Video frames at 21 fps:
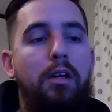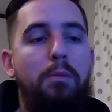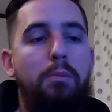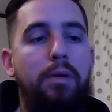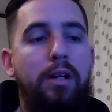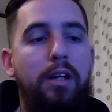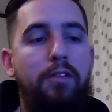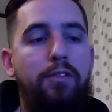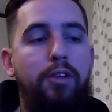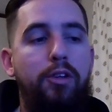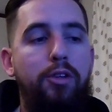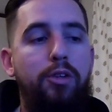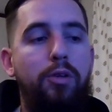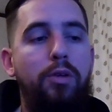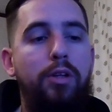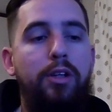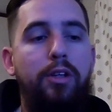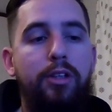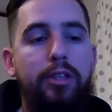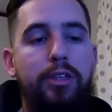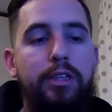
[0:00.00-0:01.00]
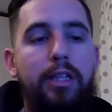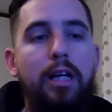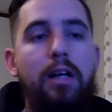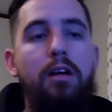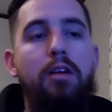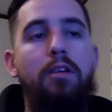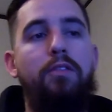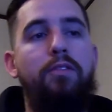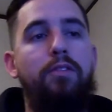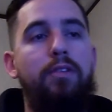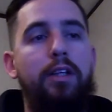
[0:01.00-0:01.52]
But if you do it
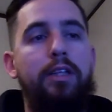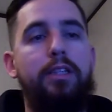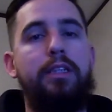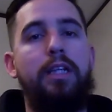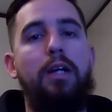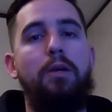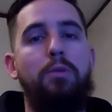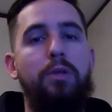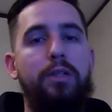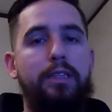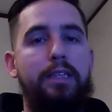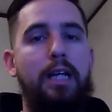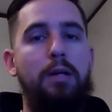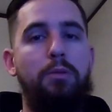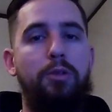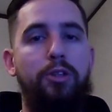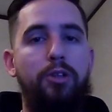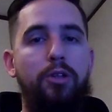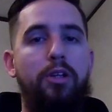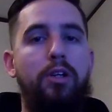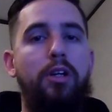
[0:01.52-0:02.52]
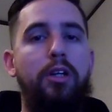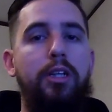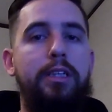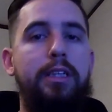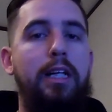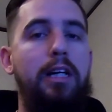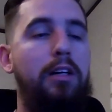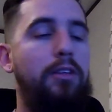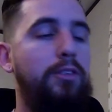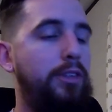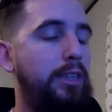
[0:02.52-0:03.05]
yourself, let's say we're doing it
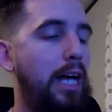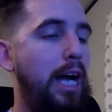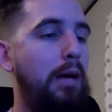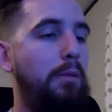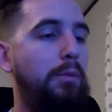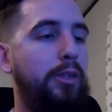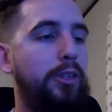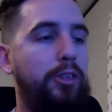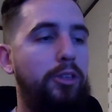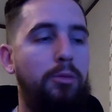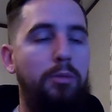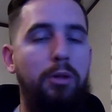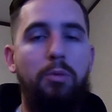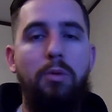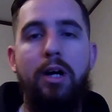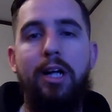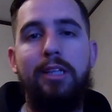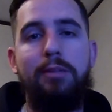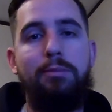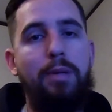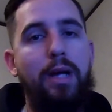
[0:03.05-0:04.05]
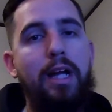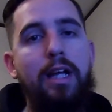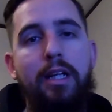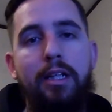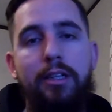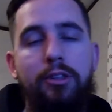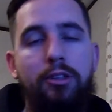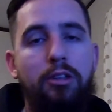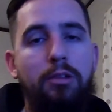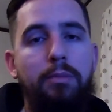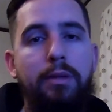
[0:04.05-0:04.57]
ourselves, time-consuming wise, paint
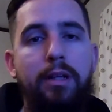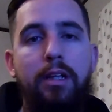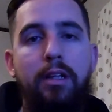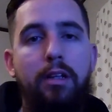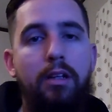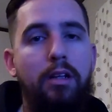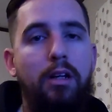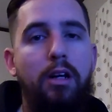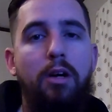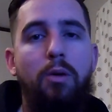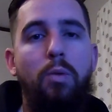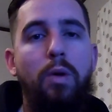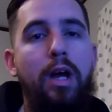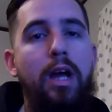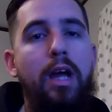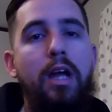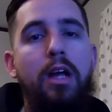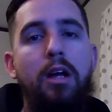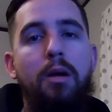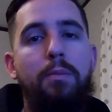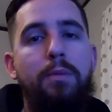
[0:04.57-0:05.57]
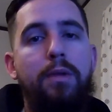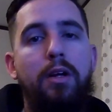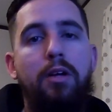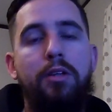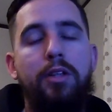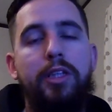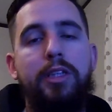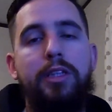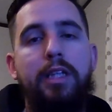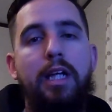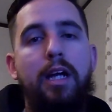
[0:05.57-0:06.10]
is going to be way up there
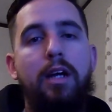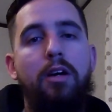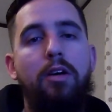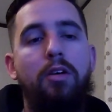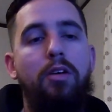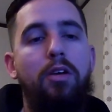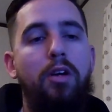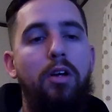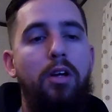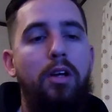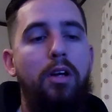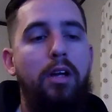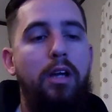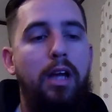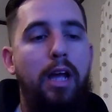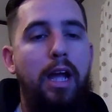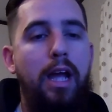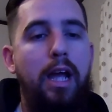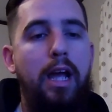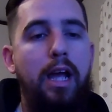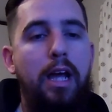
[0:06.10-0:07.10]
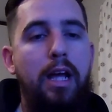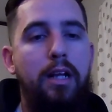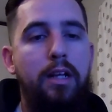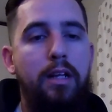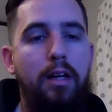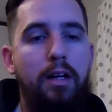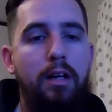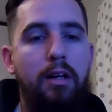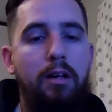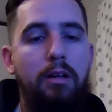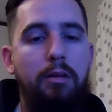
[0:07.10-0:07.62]
on the scale. And
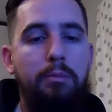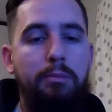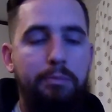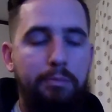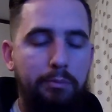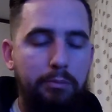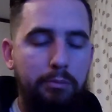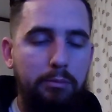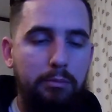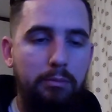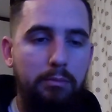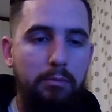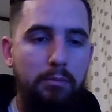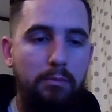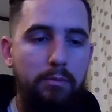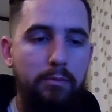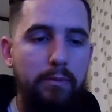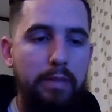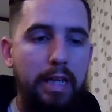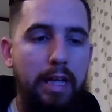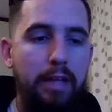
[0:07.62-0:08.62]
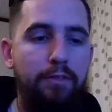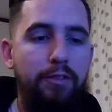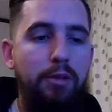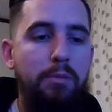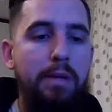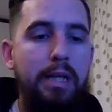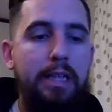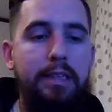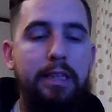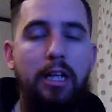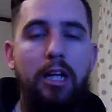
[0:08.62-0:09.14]
if you
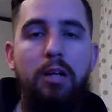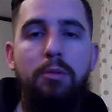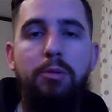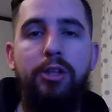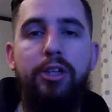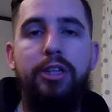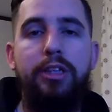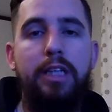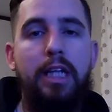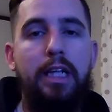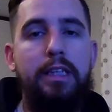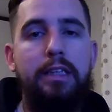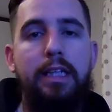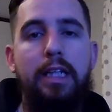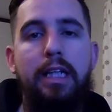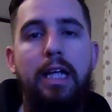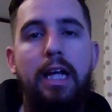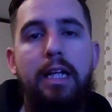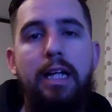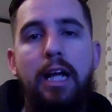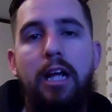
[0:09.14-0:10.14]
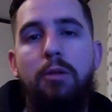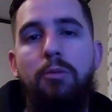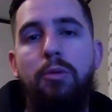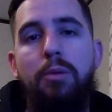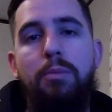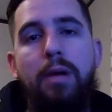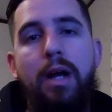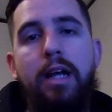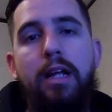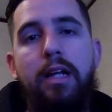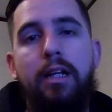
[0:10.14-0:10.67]
mess it up, you just got to send that down and
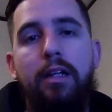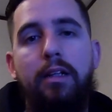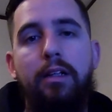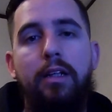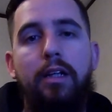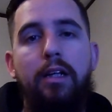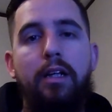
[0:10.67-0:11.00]
repaint it.